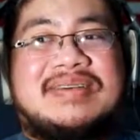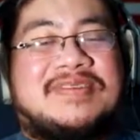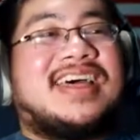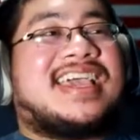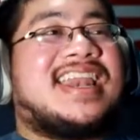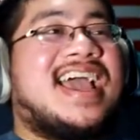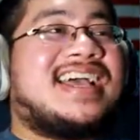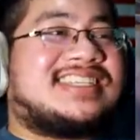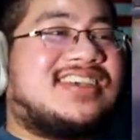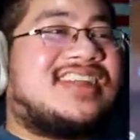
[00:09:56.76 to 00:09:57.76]
I feel like an
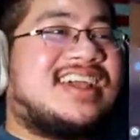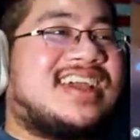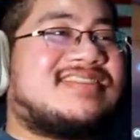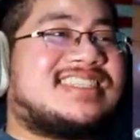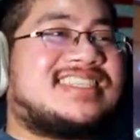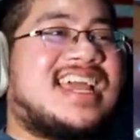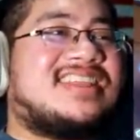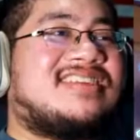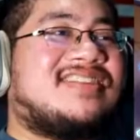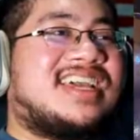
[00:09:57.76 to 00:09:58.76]
asshole. Like, I'm just standing
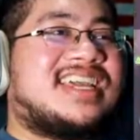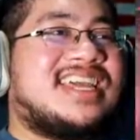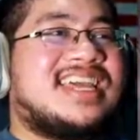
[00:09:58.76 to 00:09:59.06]
there, I'm like,